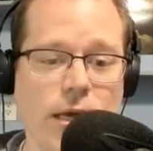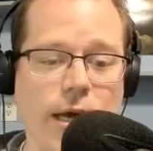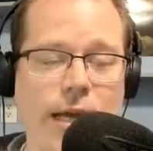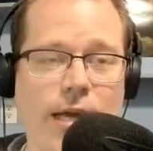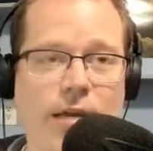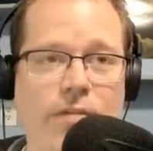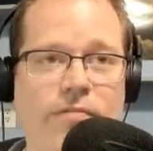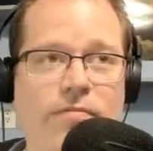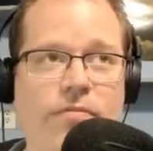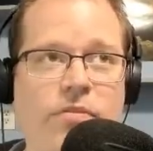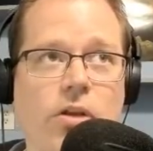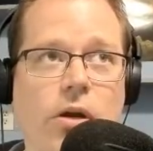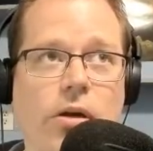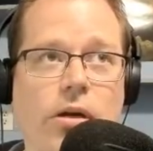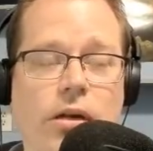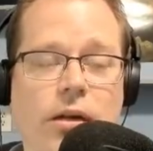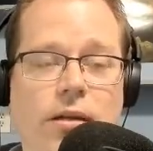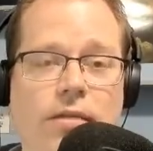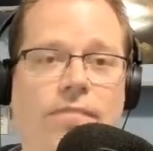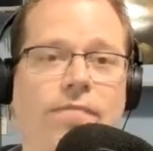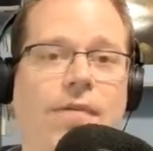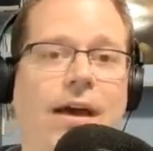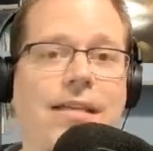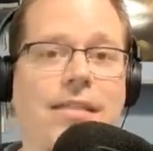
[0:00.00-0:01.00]
I started
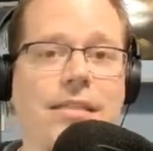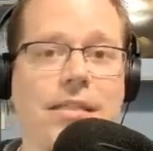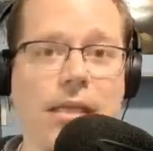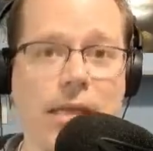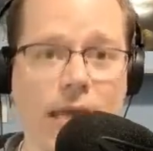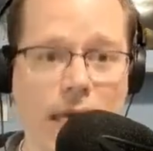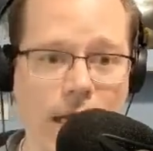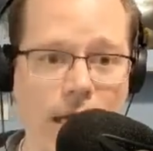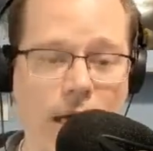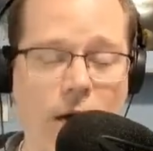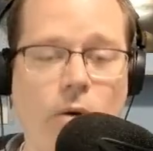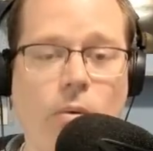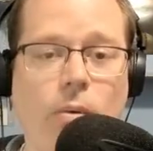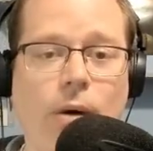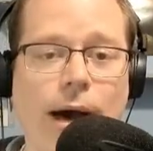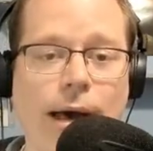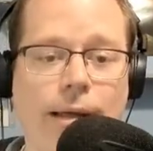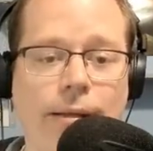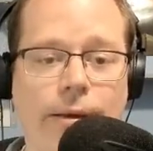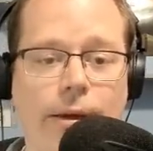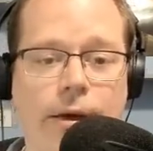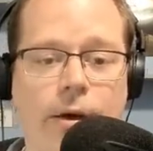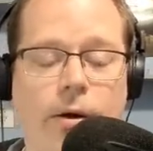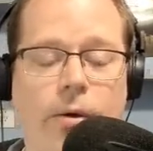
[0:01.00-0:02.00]
investing in it a
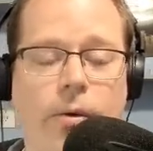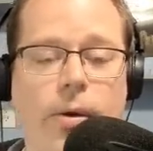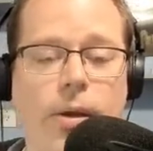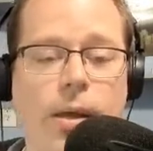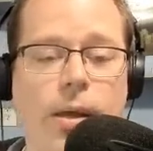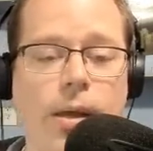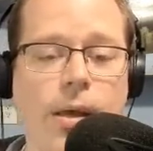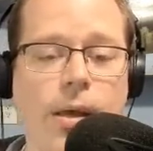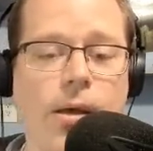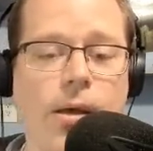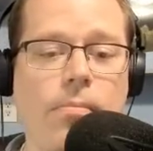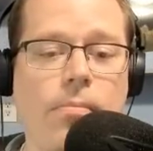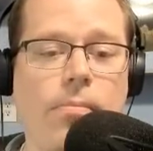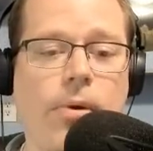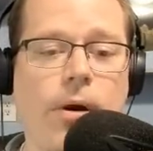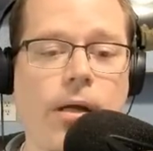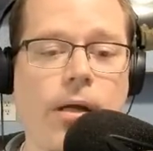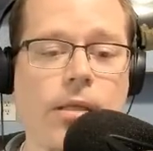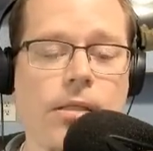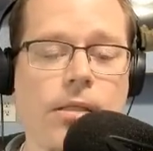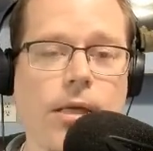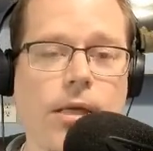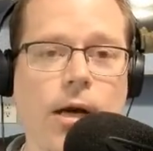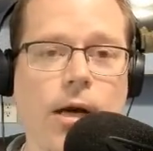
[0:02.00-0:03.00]
while ago,
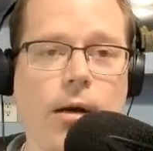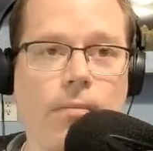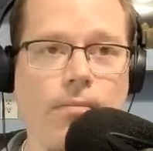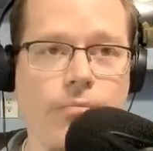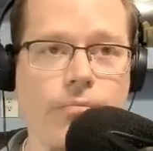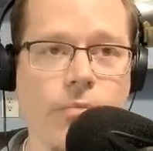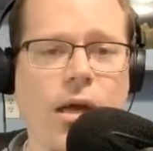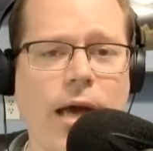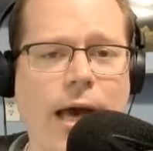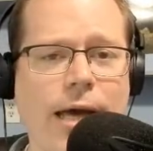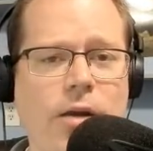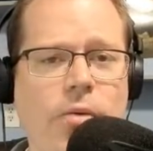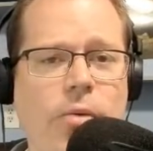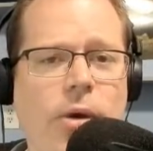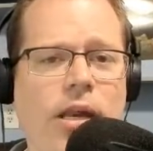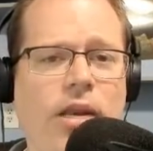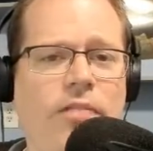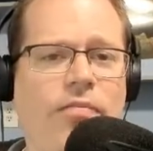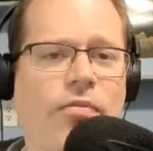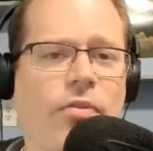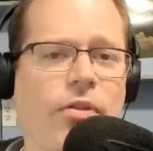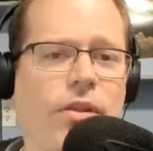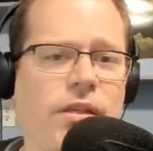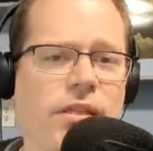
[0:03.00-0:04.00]
but um, kind of waited
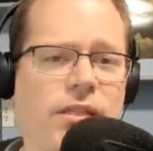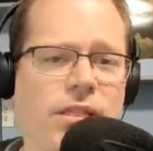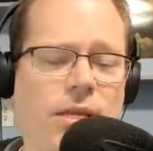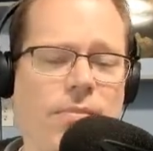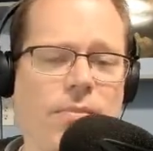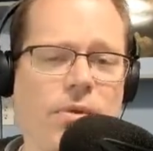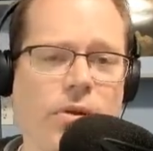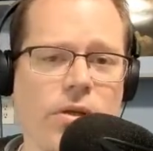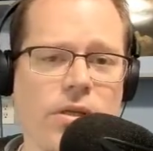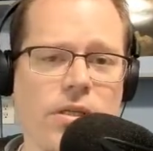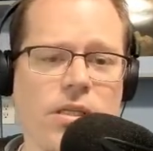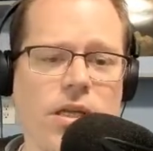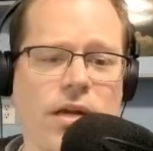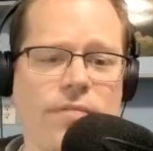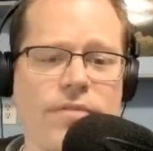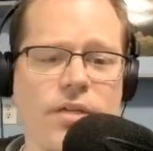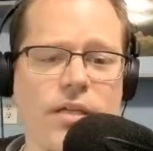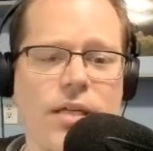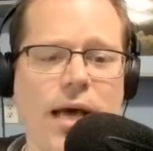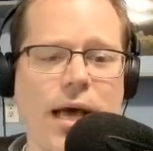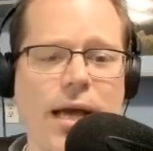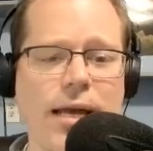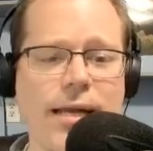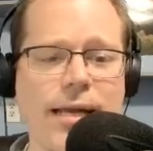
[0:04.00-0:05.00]
for the stimulus stuff to
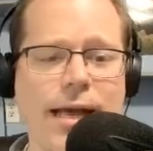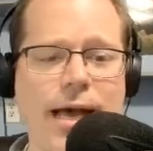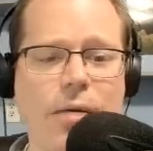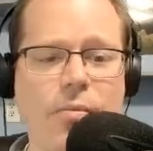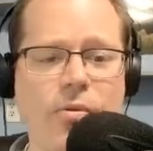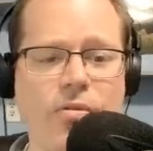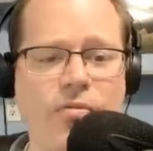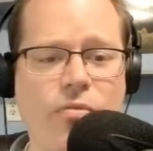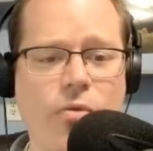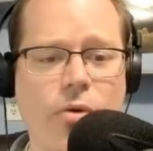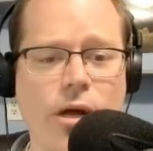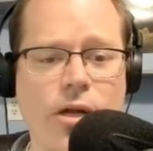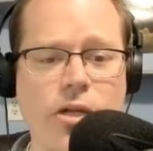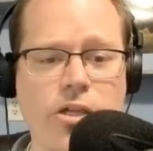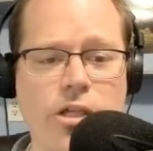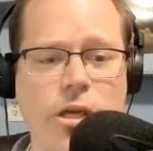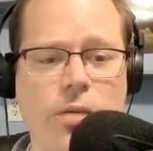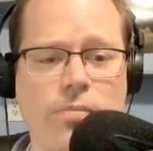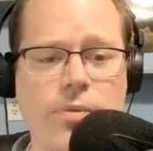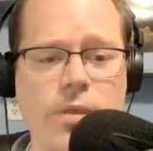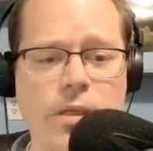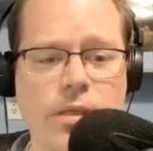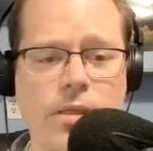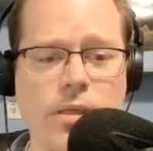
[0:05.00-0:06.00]
die down before I
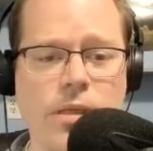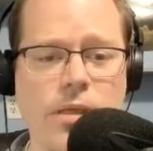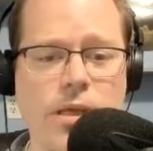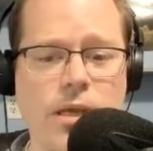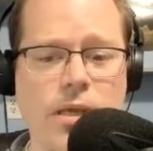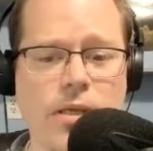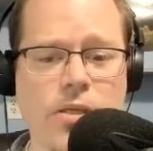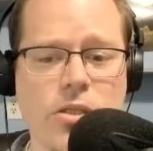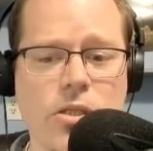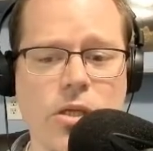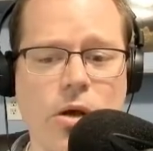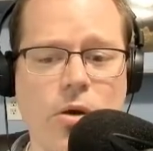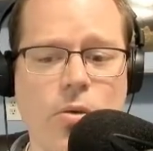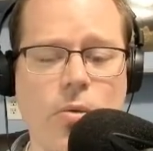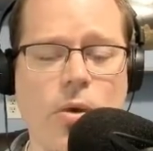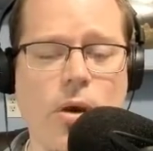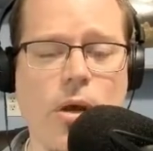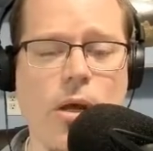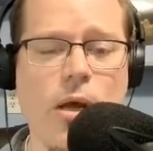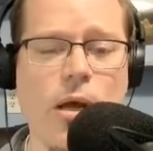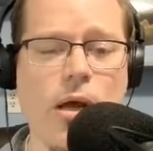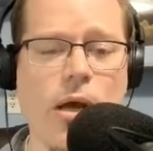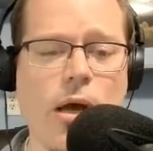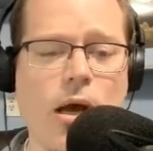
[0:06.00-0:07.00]
jumped into this. So
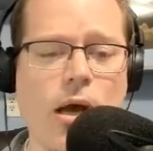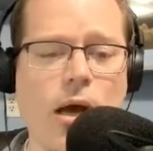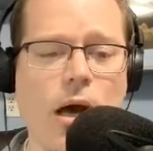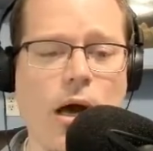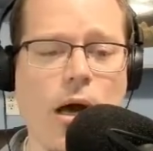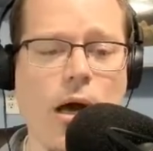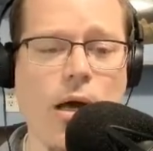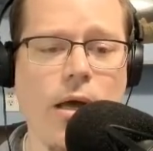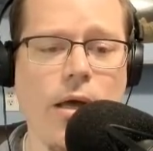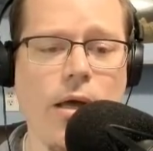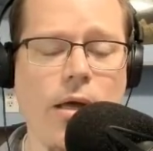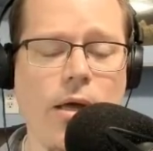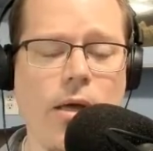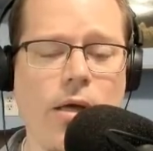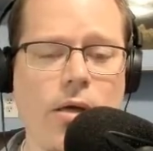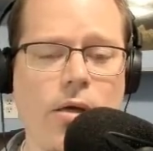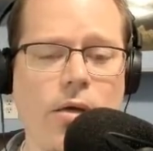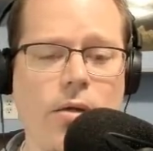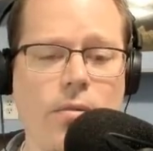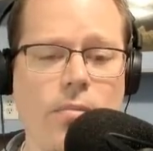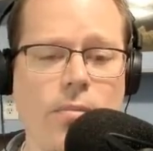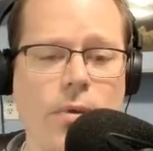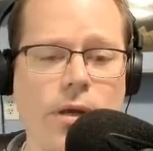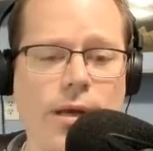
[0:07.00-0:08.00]
uh,
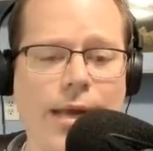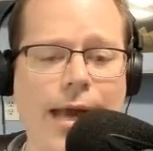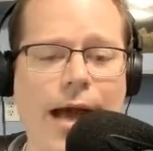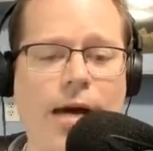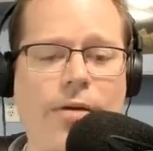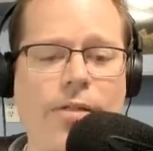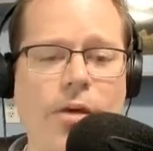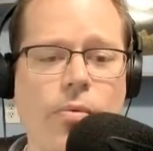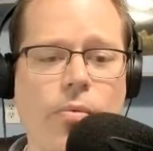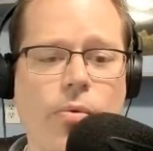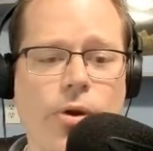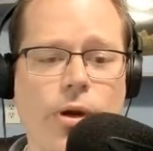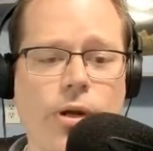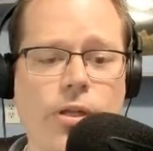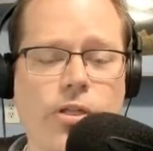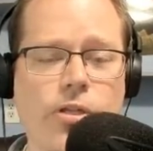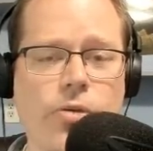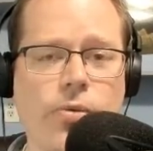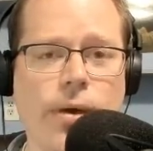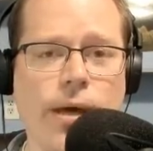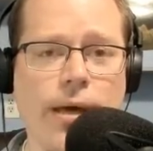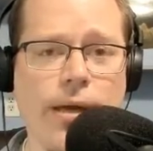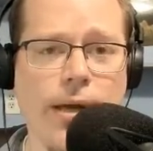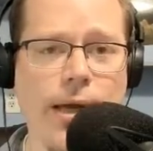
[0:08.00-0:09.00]
but now that we're
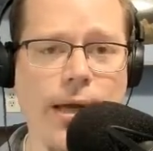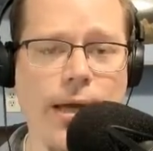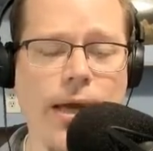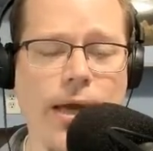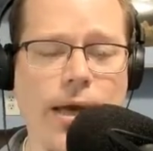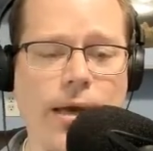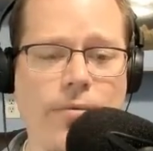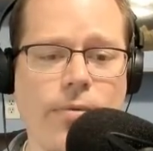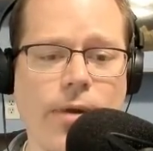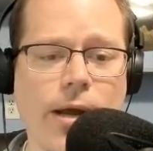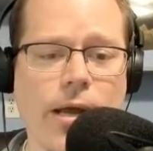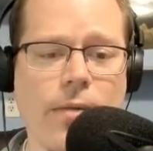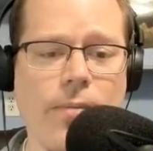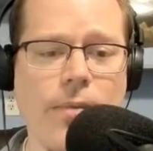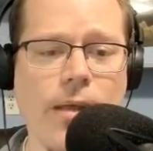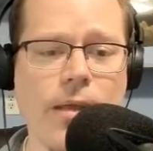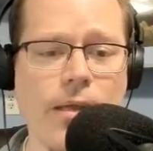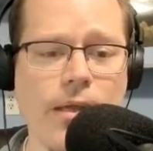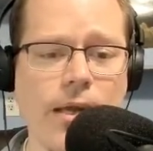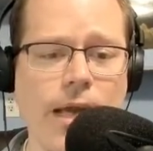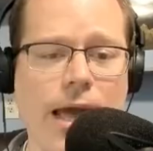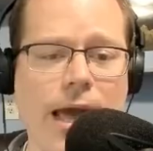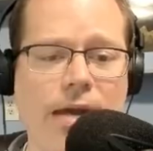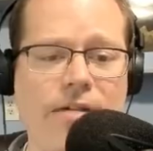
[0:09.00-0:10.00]
into it and I, I,
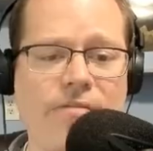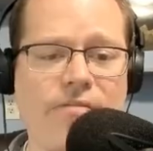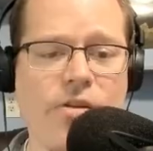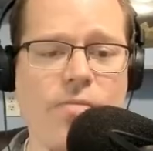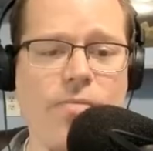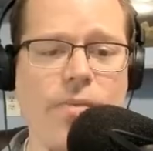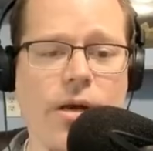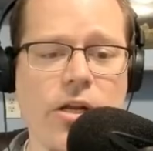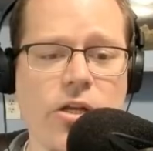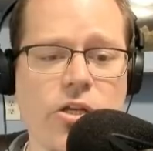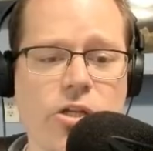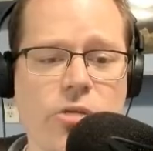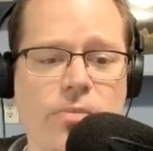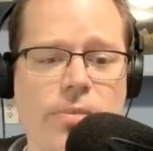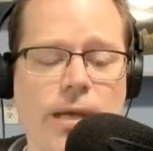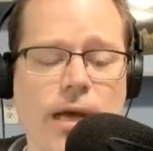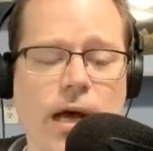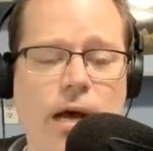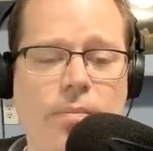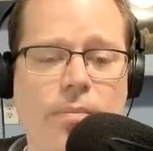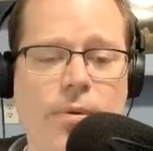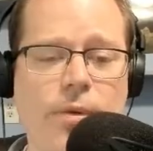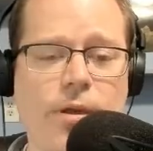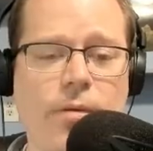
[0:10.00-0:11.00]
recommended it, everybody should be
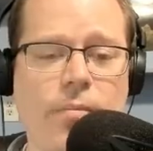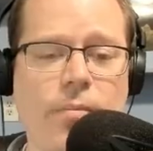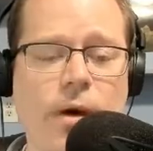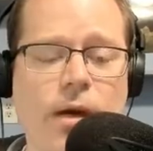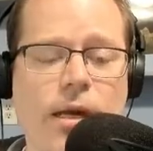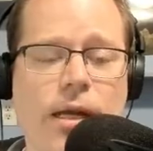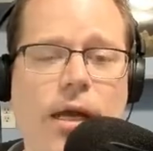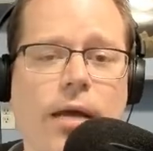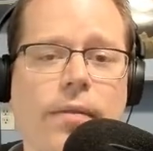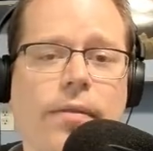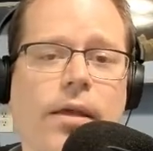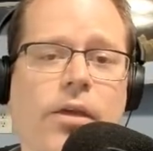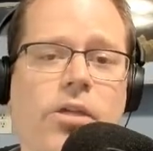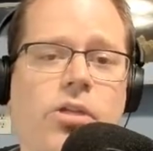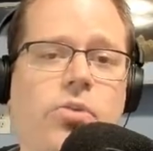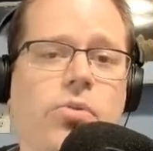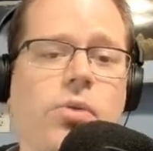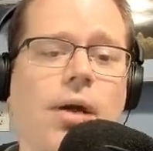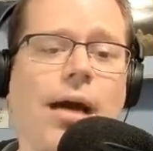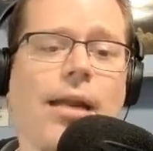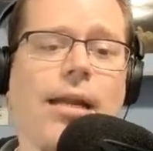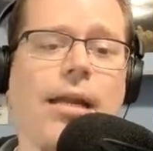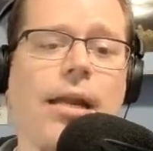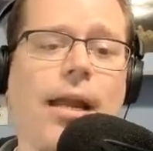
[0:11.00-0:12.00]
up in their money unless you
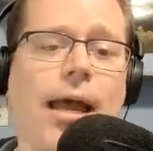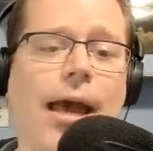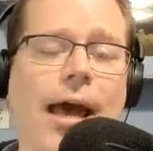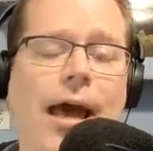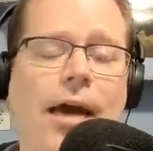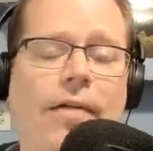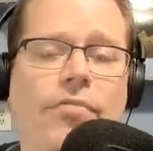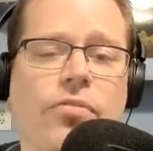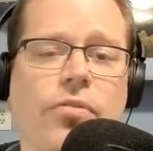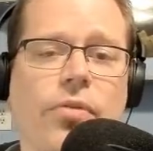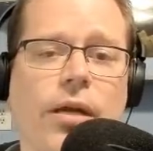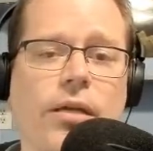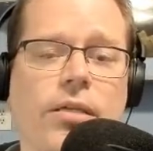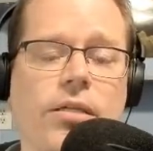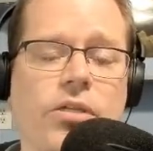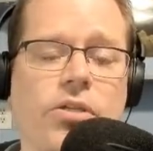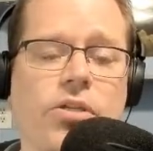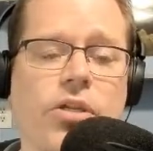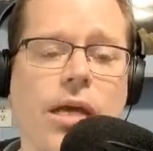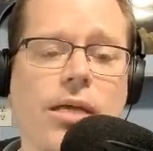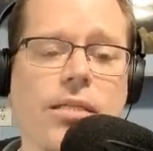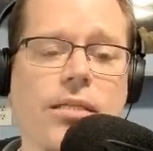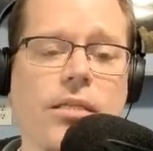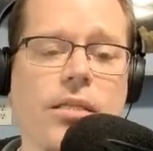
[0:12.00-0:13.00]
got in after I
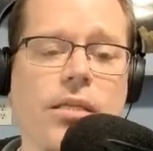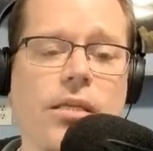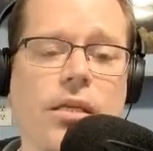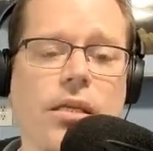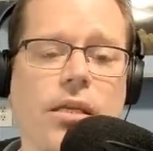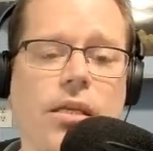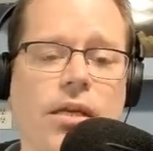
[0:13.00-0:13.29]
suggested it.